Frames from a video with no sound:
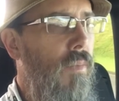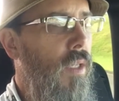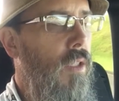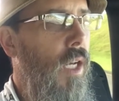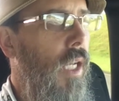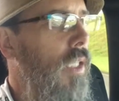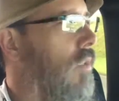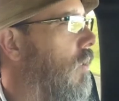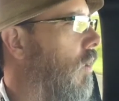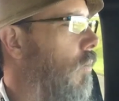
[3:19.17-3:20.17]
They're great.
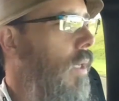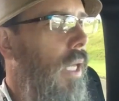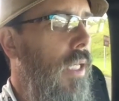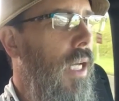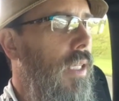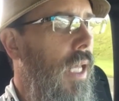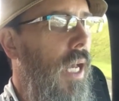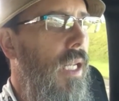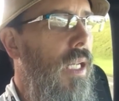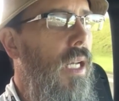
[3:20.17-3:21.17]
So went ahead and got that.